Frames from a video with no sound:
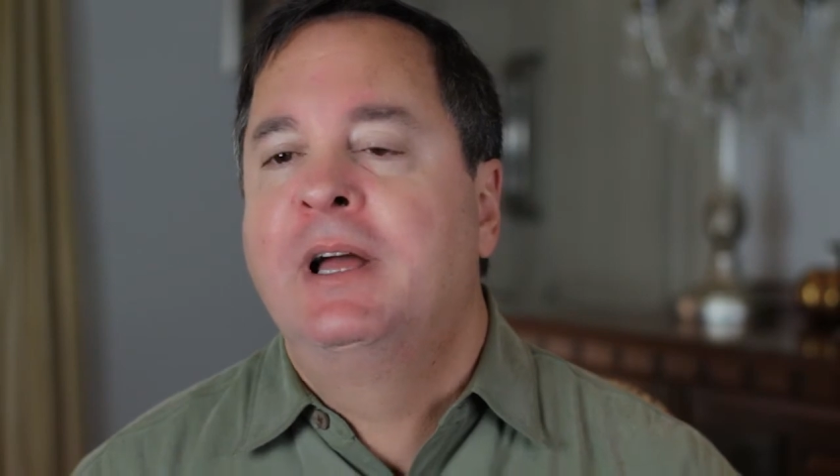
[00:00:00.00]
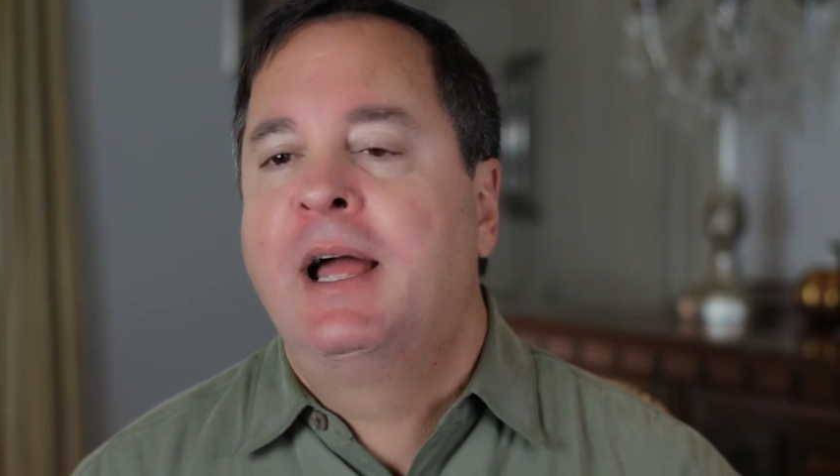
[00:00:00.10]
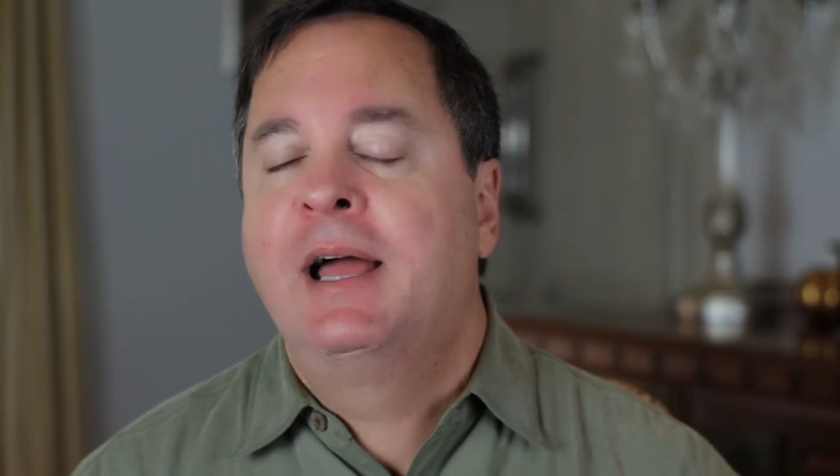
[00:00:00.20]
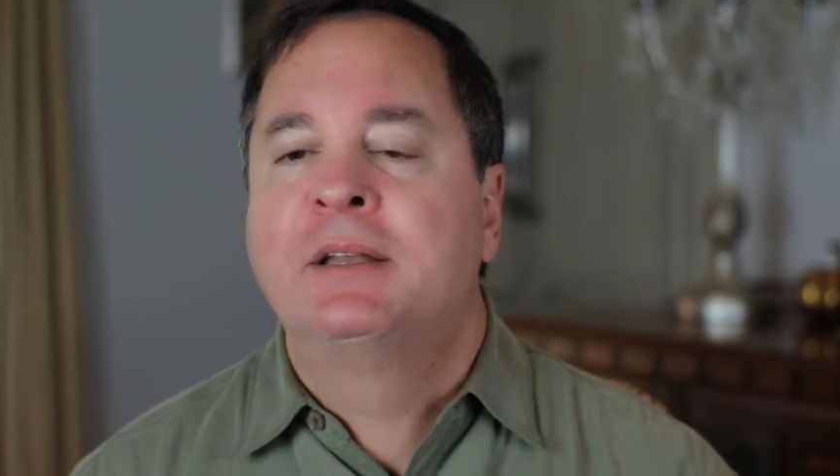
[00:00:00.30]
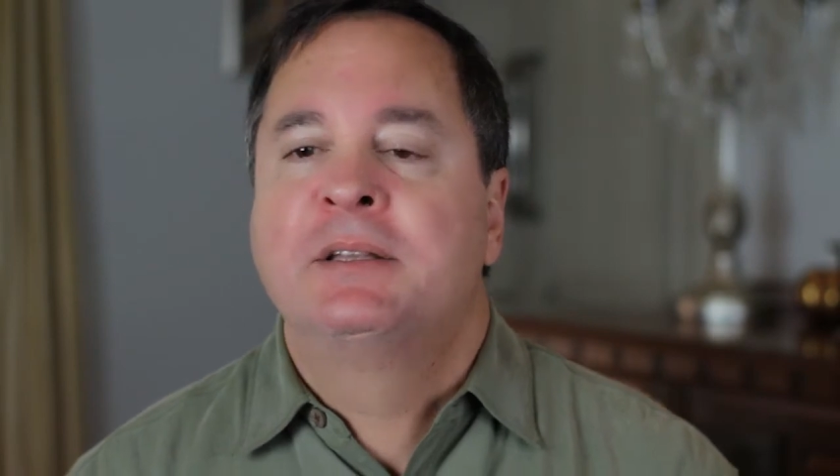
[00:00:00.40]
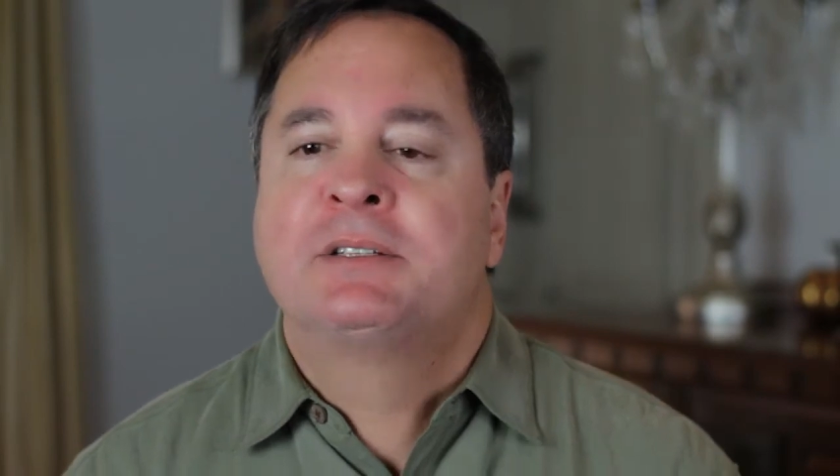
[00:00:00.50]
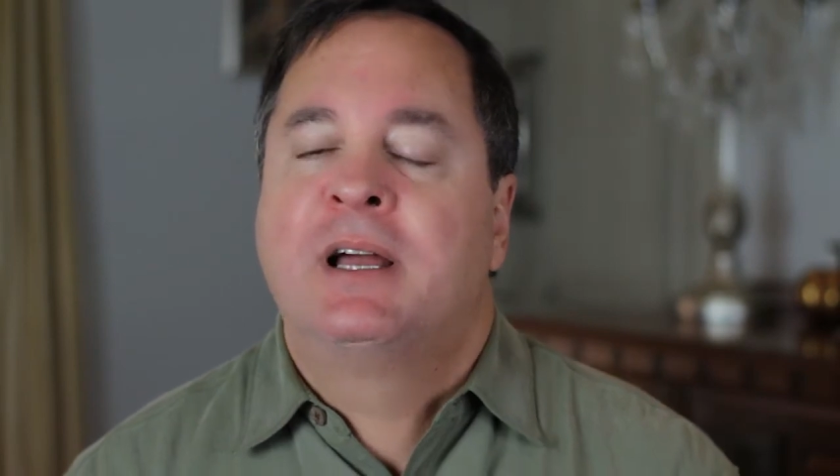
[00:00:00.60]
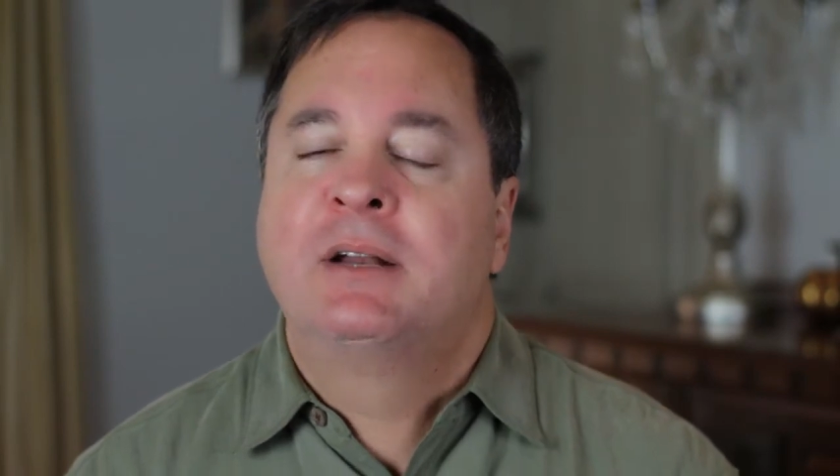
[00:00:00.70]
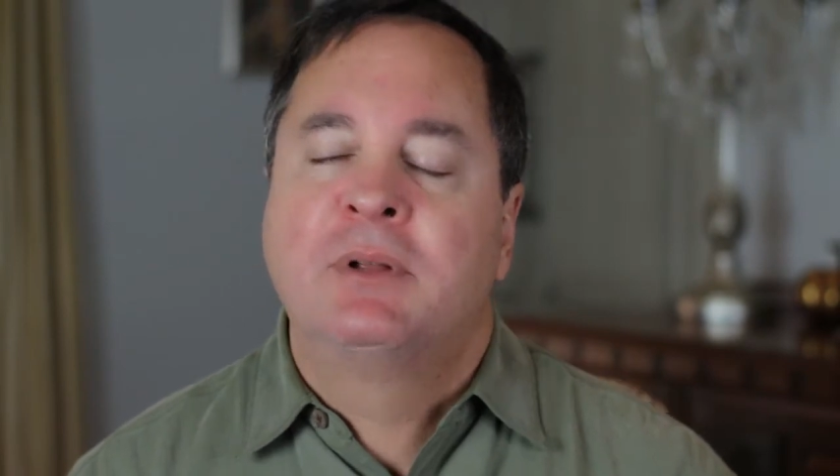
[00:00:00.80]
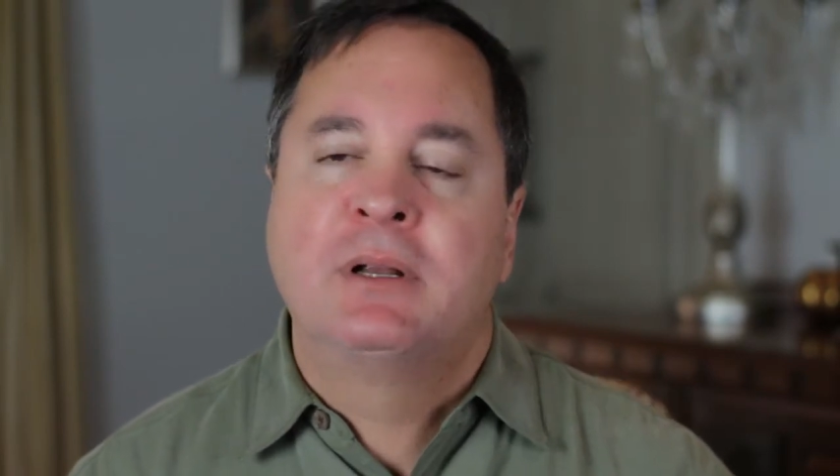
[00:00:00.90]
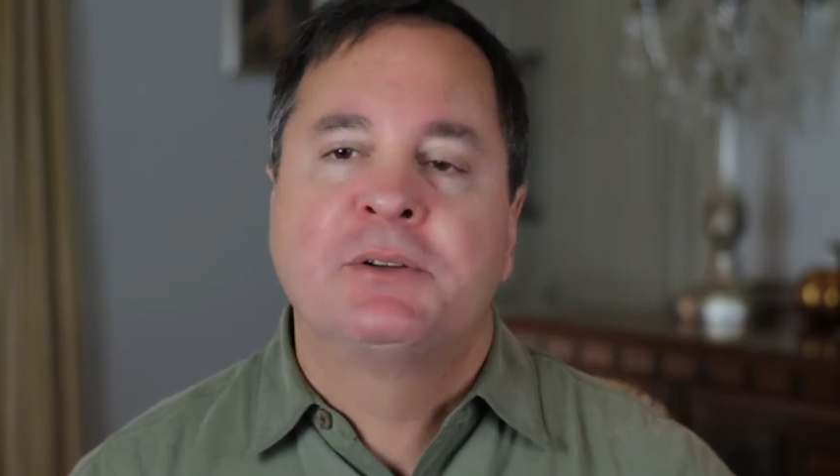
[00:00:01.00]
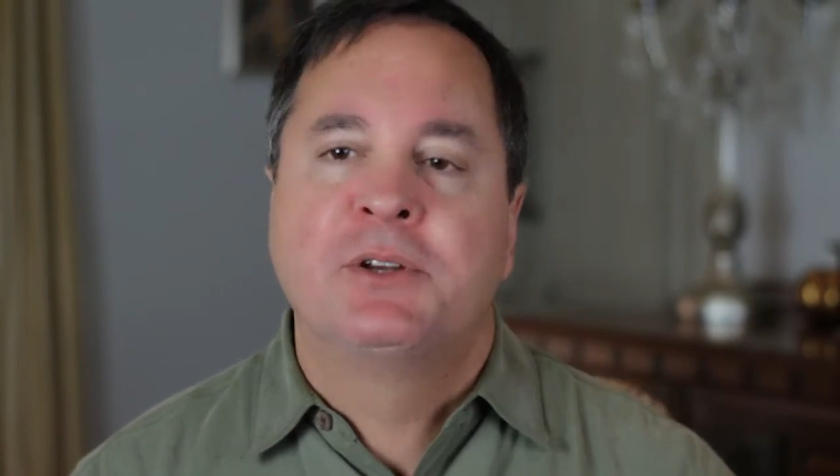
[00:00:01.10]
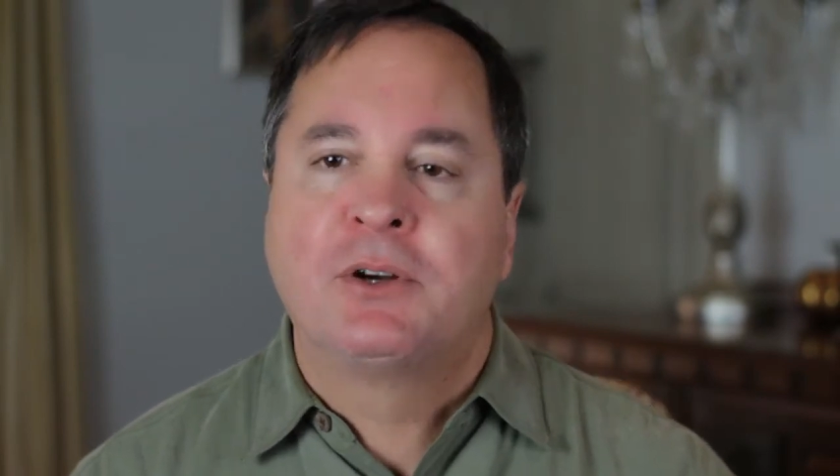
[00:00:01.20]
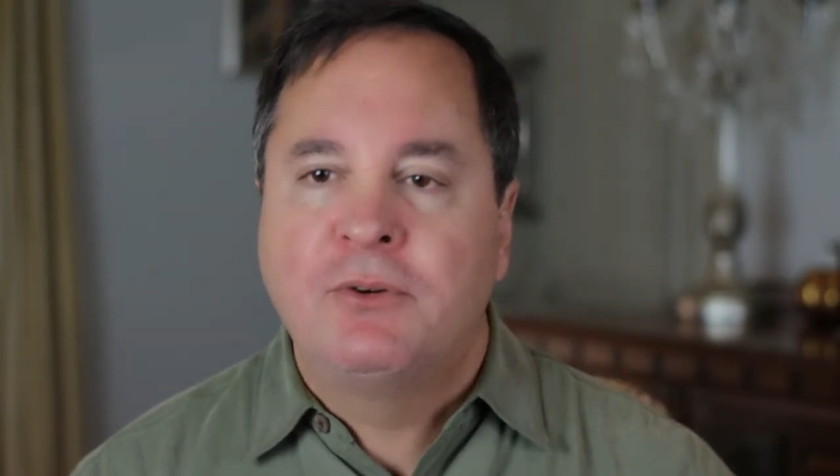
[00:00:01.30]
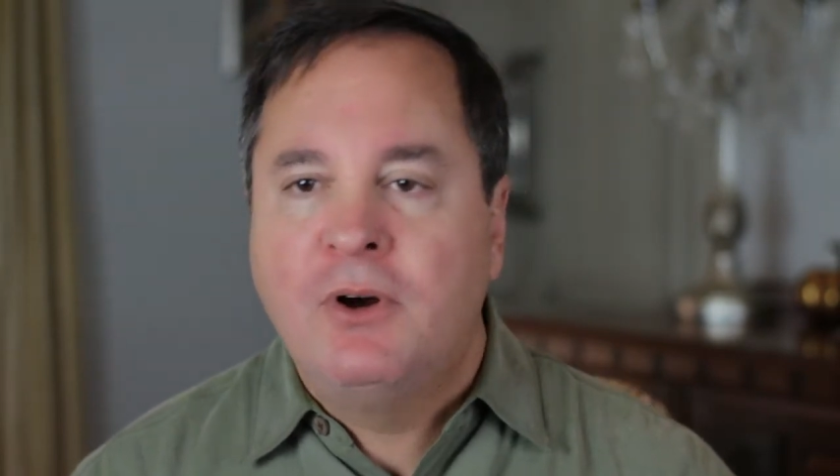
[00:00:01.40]
I had to decide whether I was
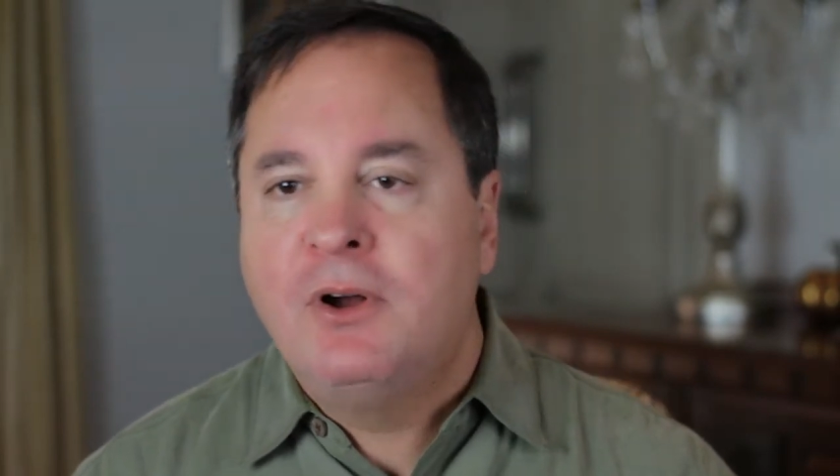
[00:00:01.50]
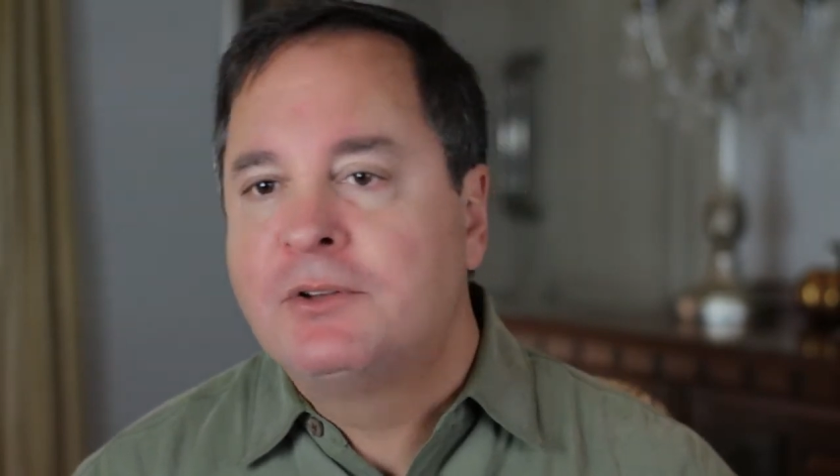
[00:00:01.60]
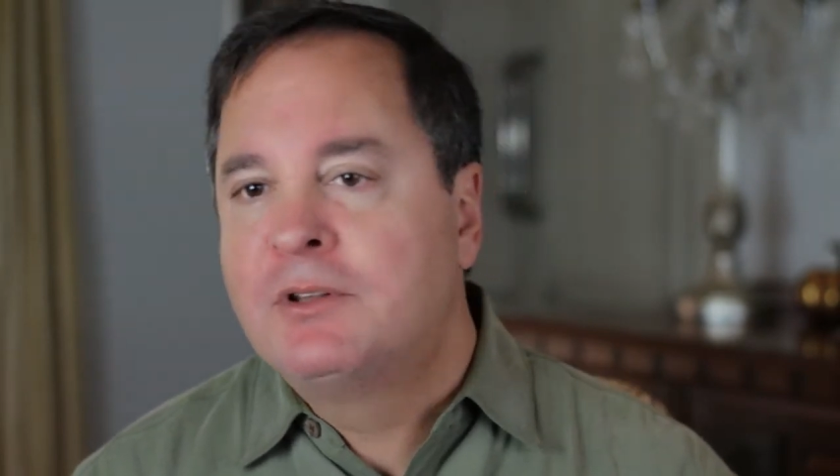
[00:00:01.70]
going to crawl